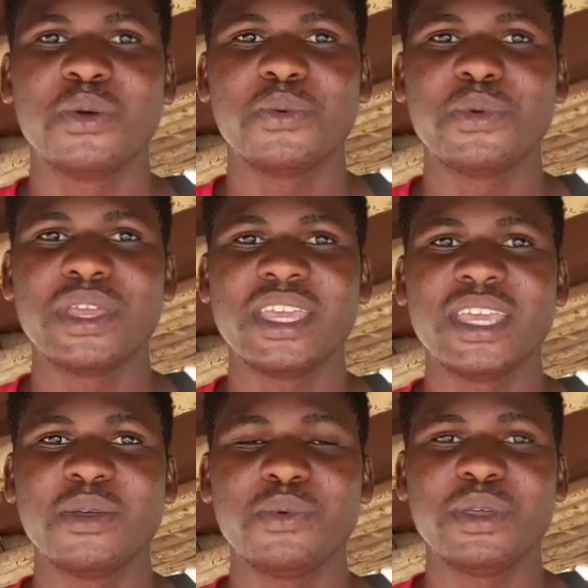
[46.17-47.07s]

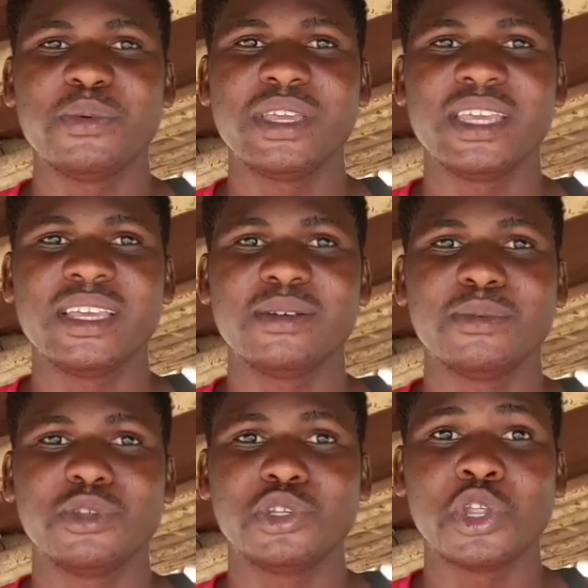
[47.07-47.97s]
We
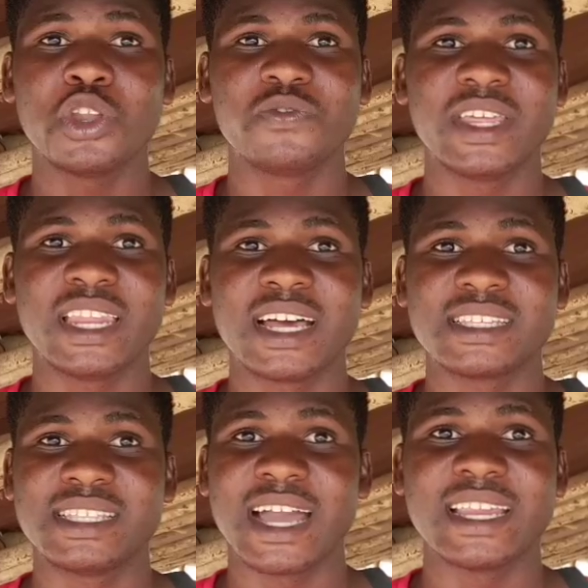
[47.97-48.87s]
none of them has
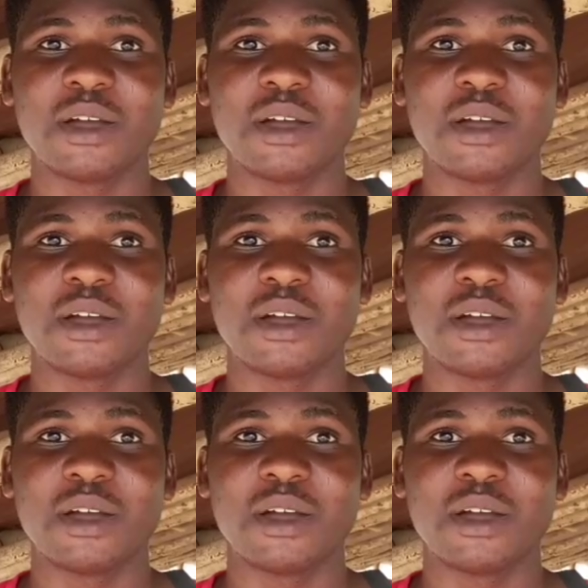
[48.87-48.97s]
died,